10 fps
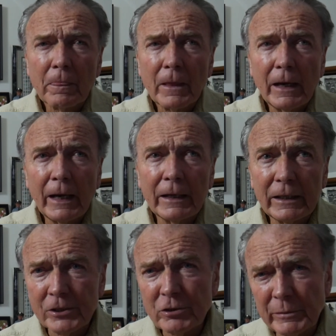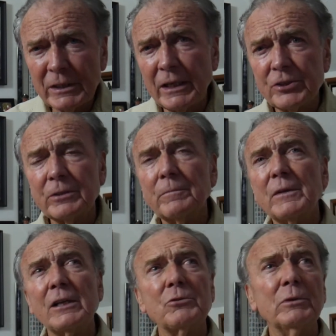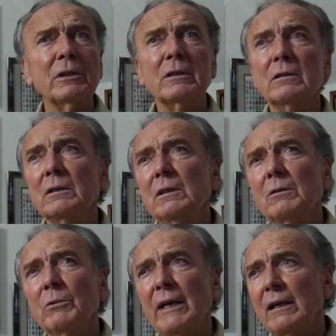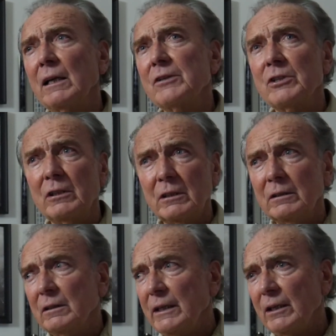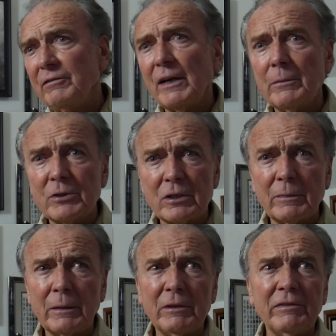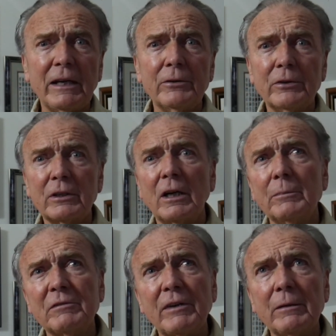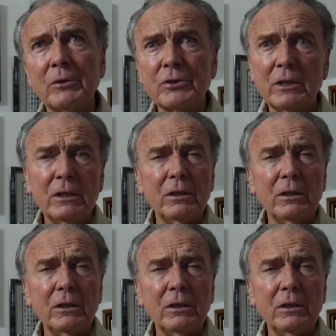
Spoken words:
And instrumentation, that's where we're analyzing the hair fibers that might be found, or the carpet fibers,